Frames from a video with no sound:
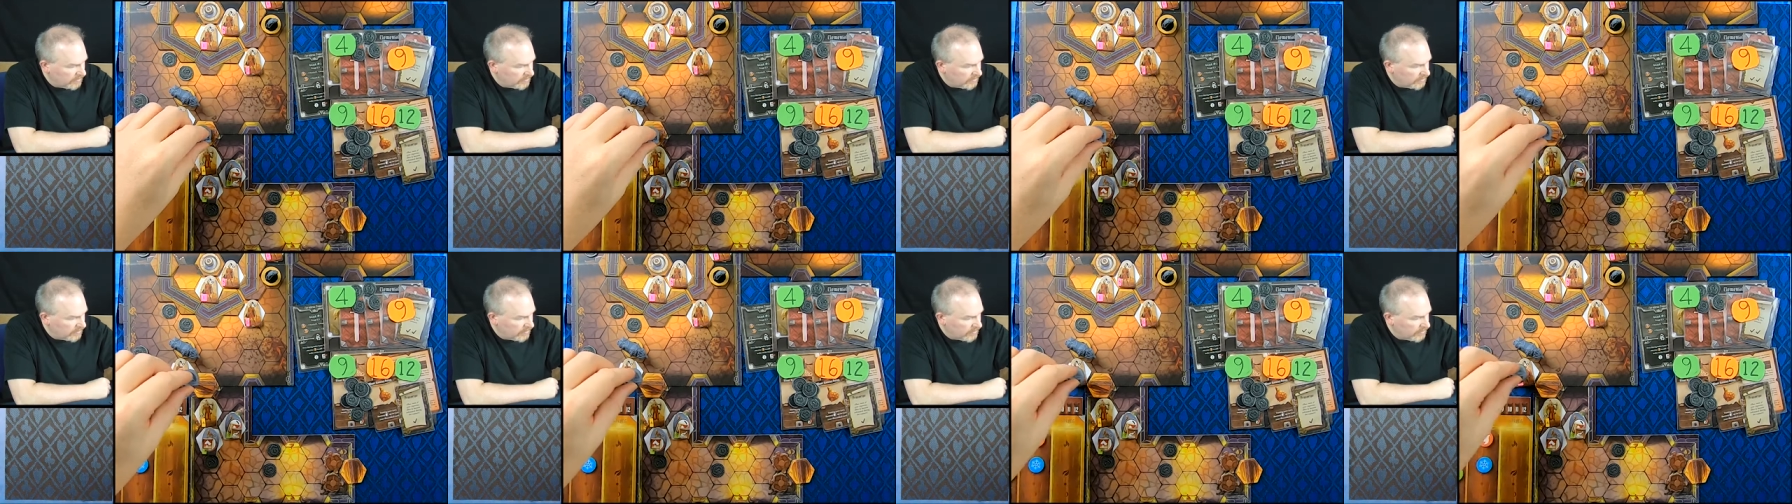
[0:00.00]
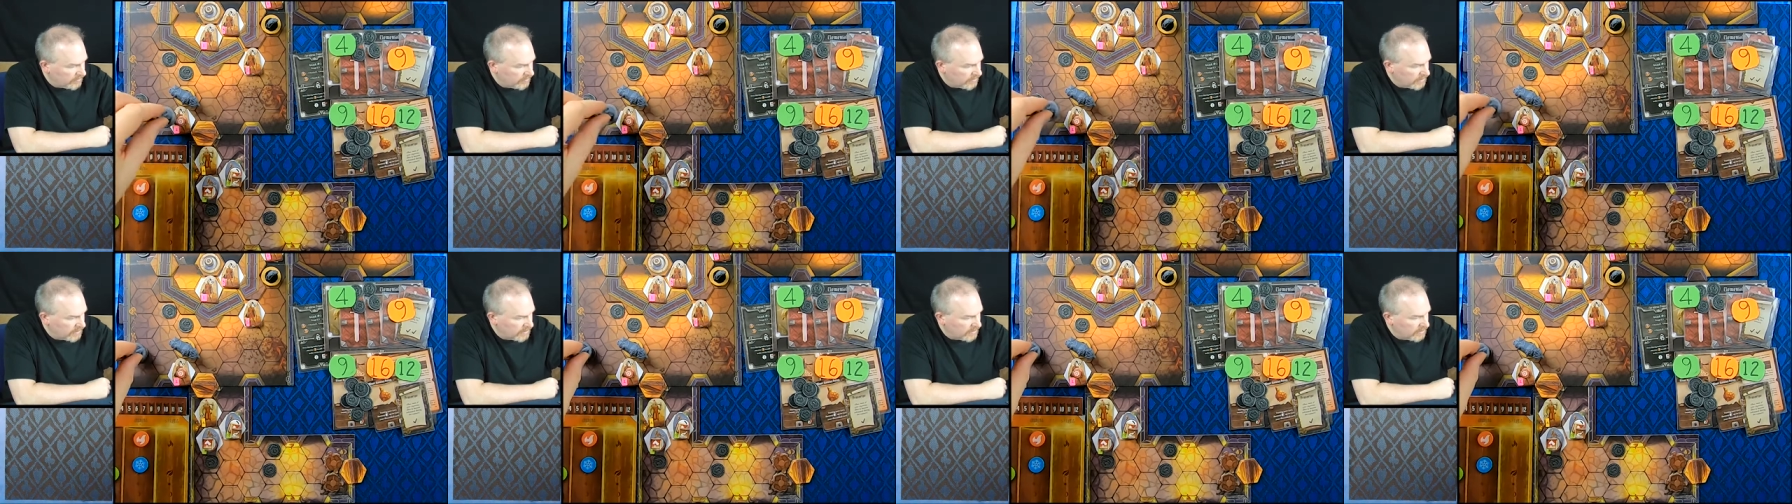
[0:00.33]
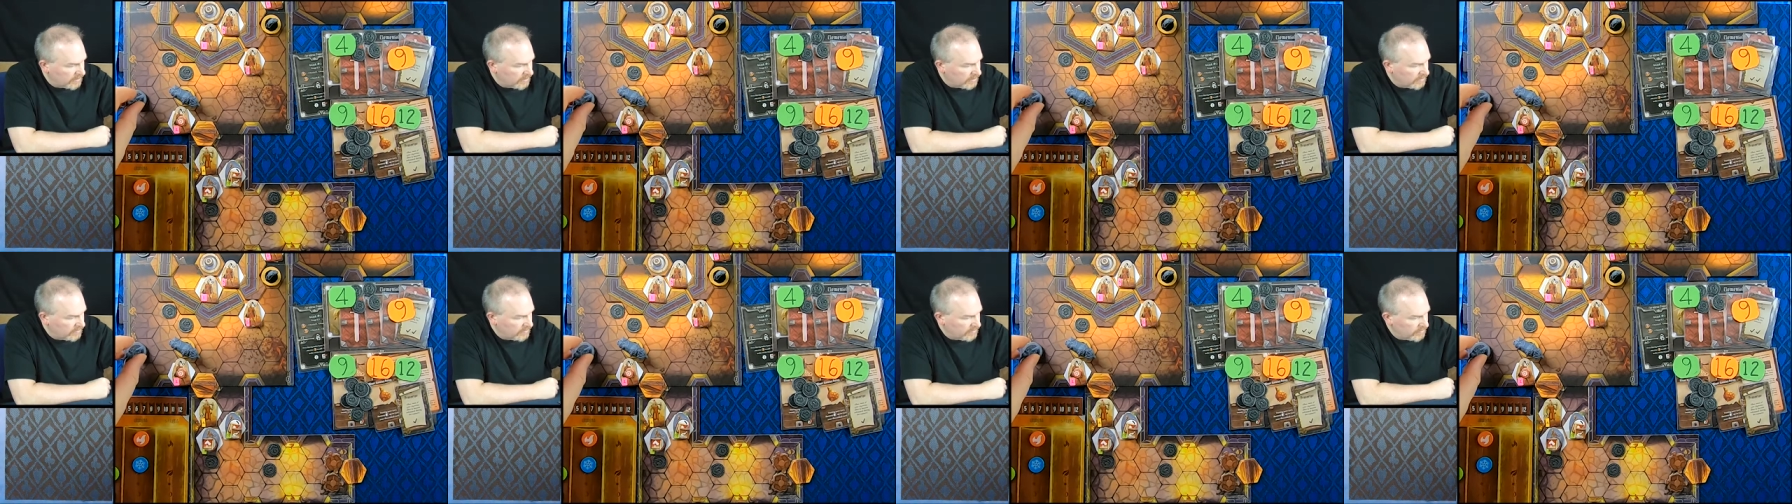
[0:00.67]
we'll just go over
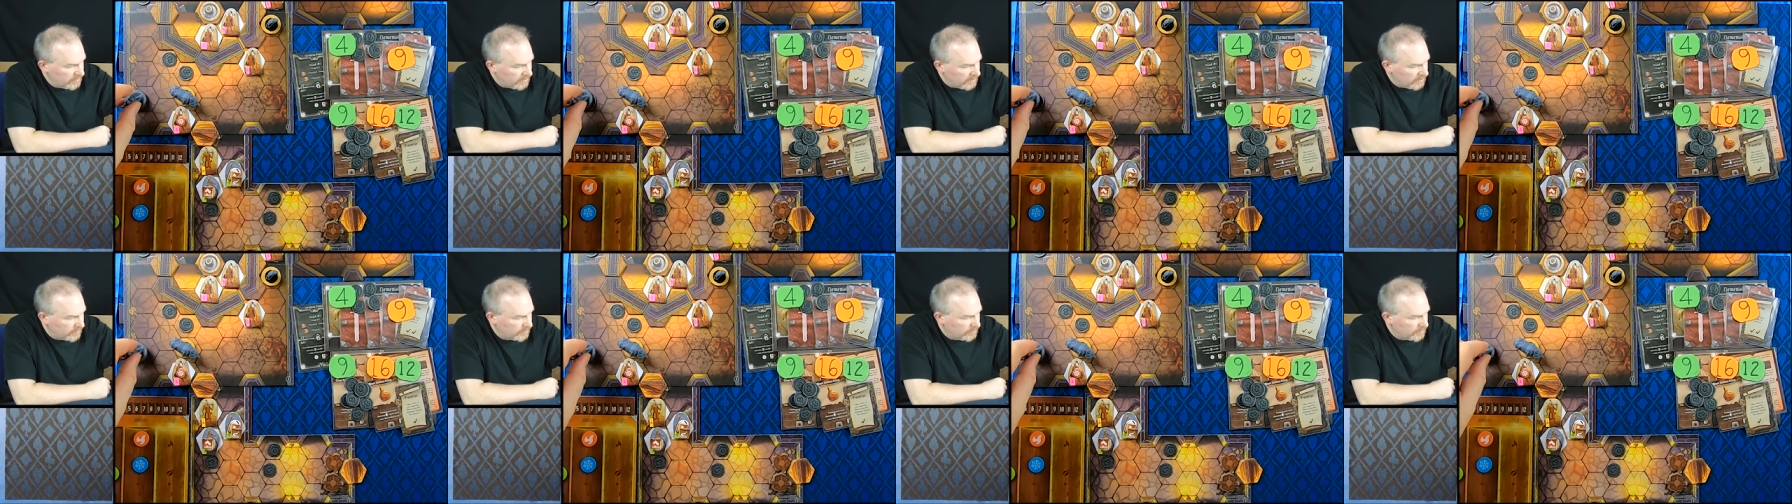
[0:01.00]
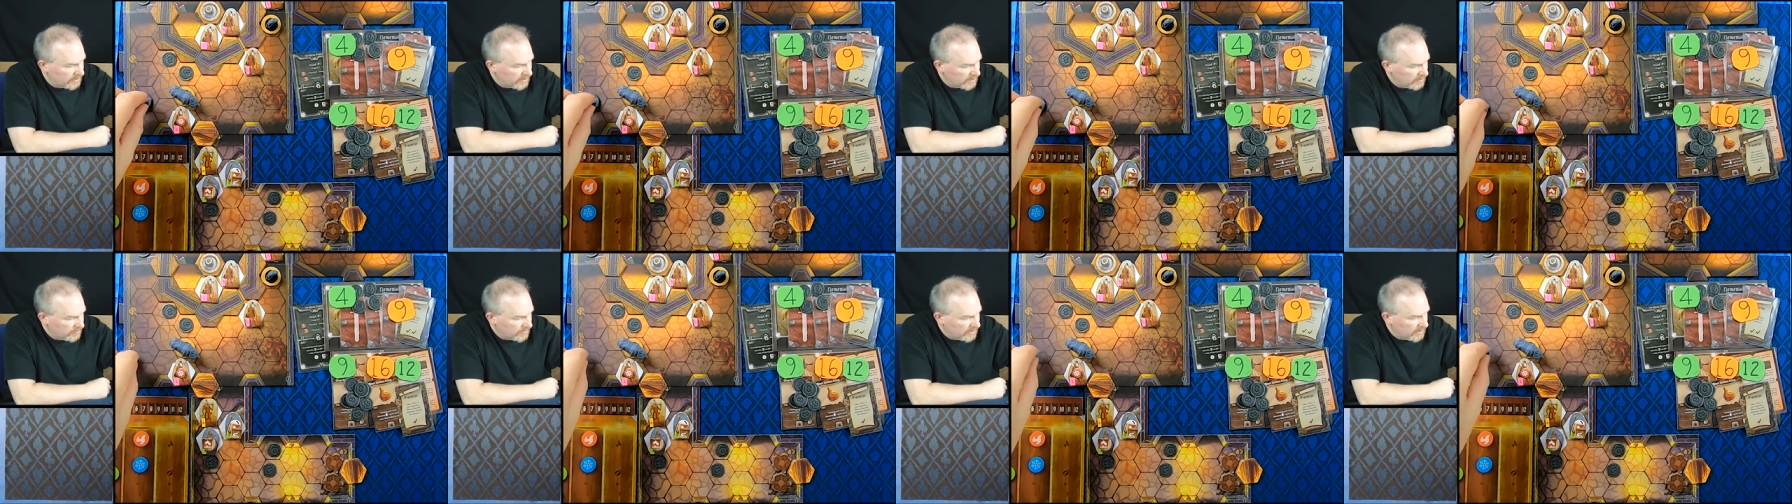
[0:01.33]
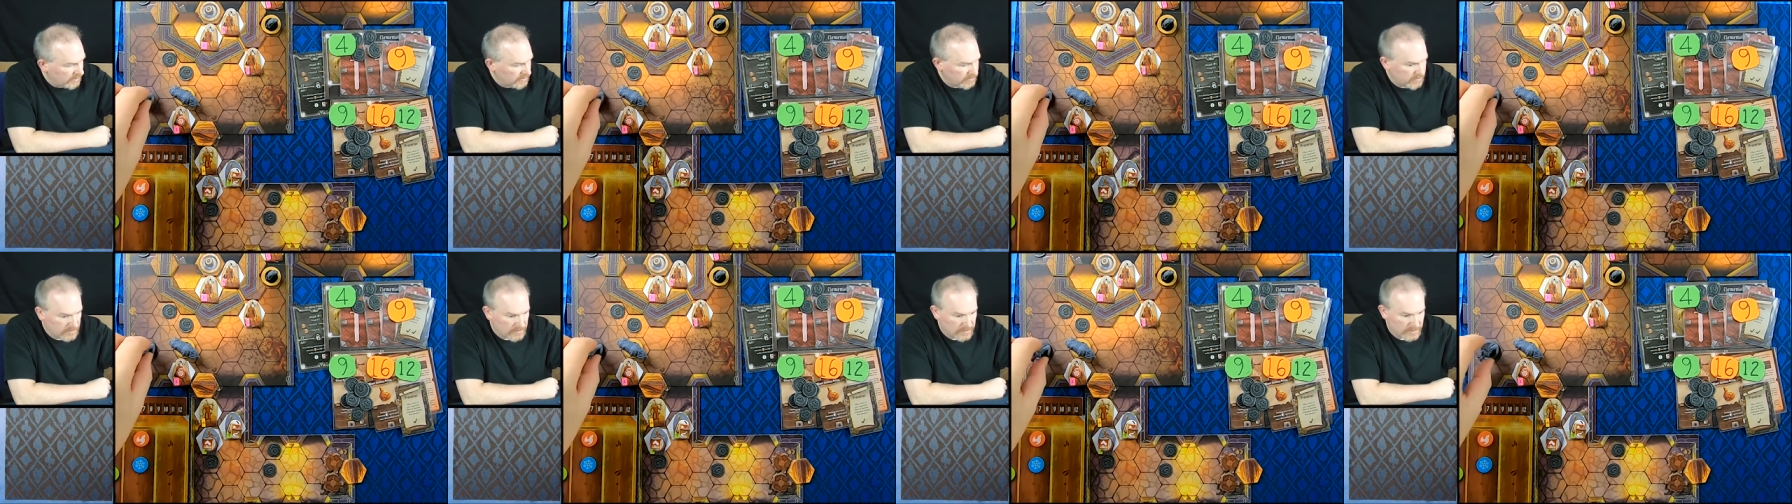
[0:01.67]
here and pick up
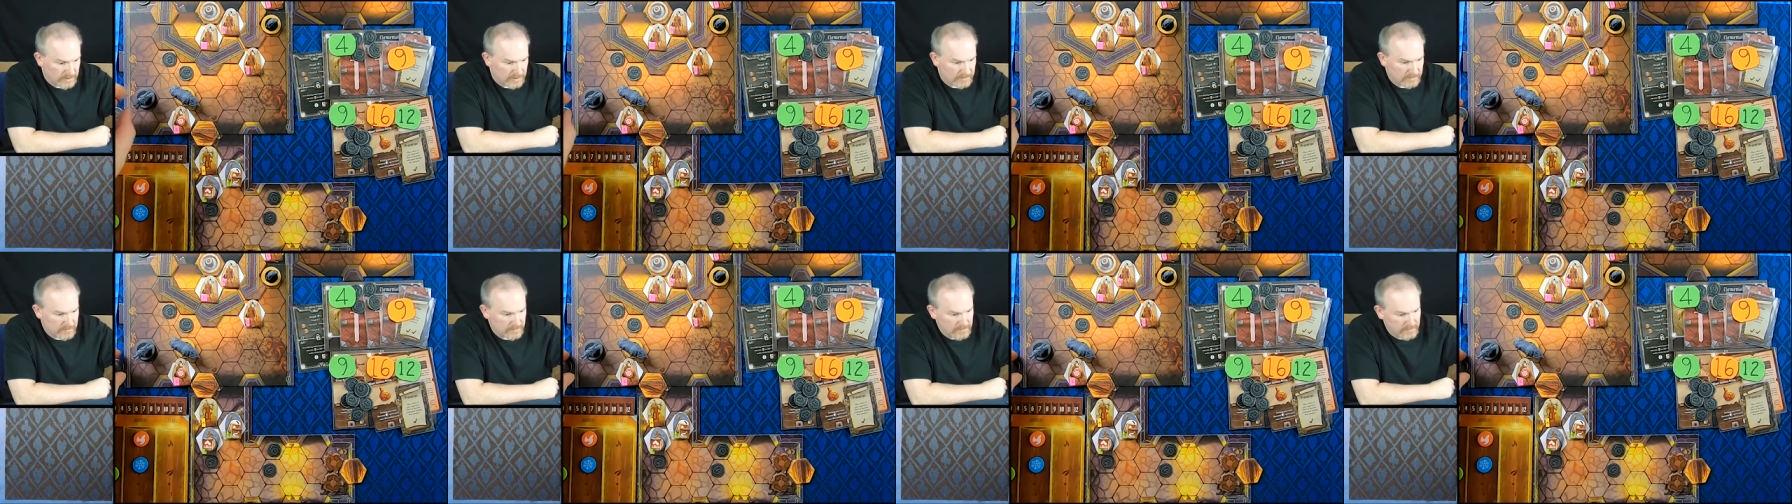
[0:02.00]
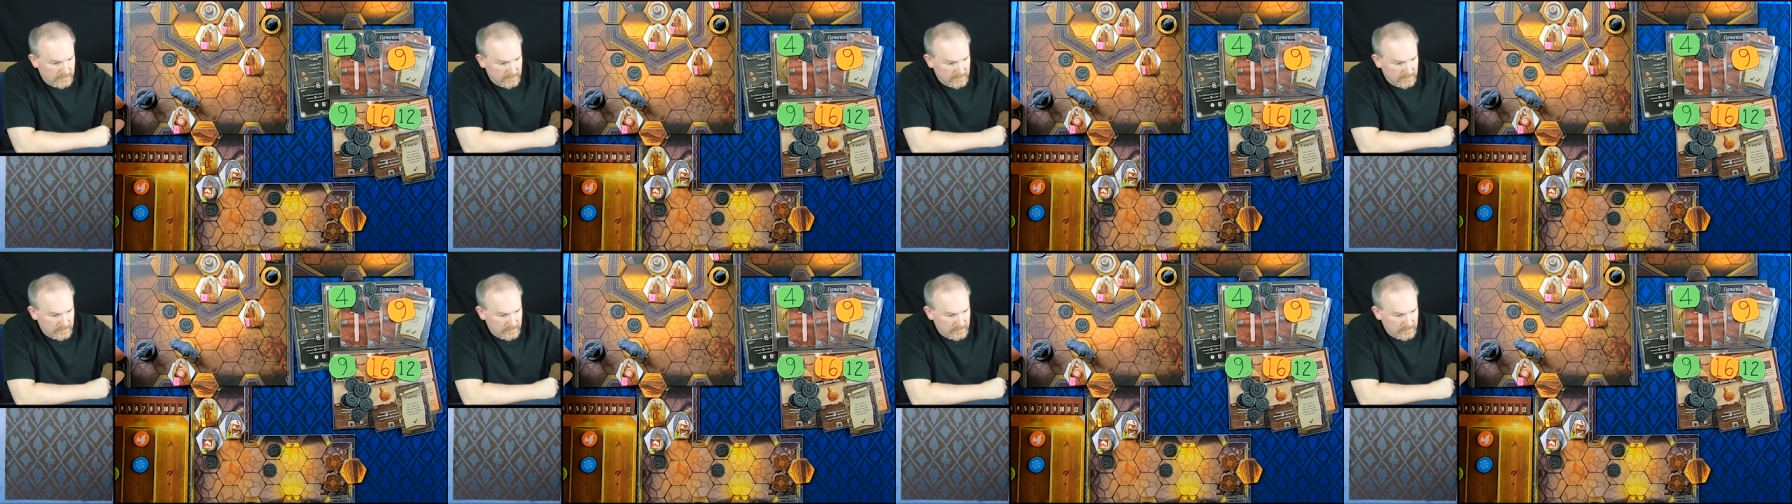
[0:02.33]
that coin.